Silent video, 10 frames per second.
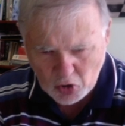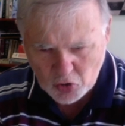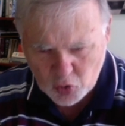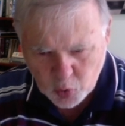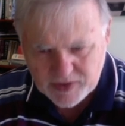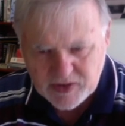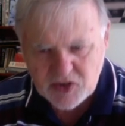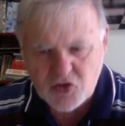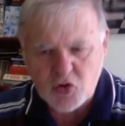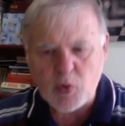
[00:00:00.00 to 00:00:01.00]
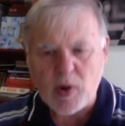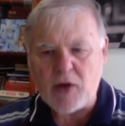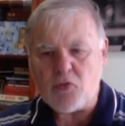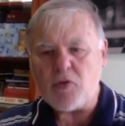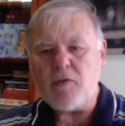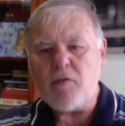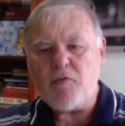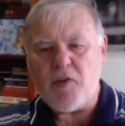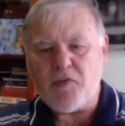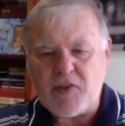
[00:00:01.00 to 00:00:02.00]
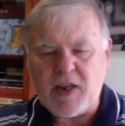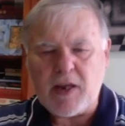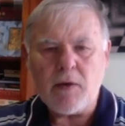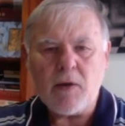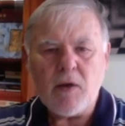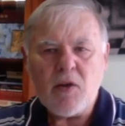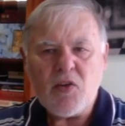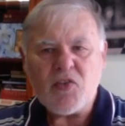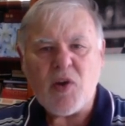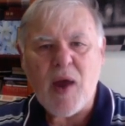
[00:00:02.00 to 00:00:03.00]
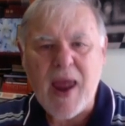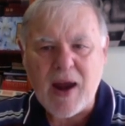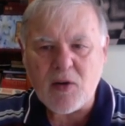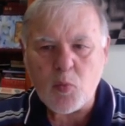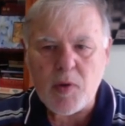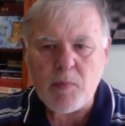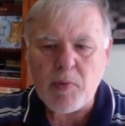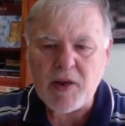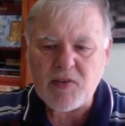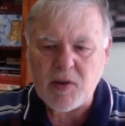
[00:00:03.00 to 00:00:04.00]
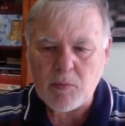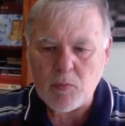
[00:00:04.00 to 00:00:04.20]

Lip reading: 2250. So how did we beat him?